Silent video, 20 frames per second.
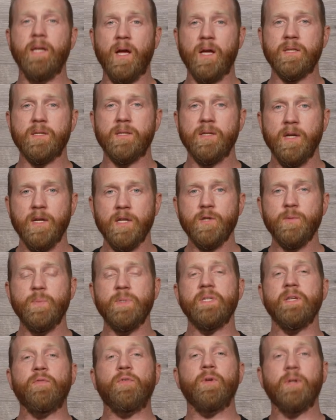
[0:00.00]
us,
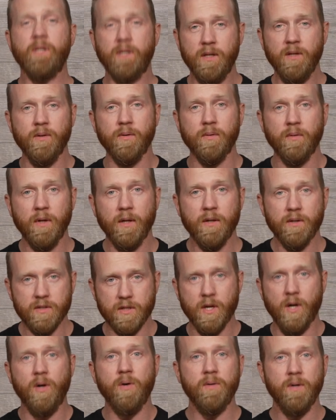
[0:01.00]
specifically you.
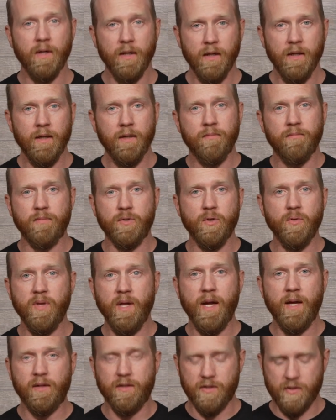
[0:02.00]
So do
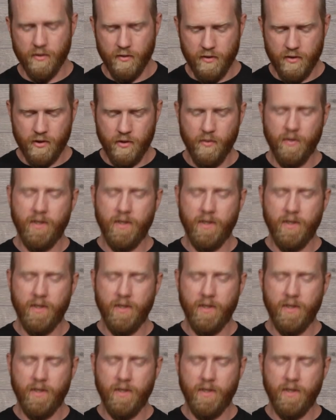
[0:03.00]
that as soon as you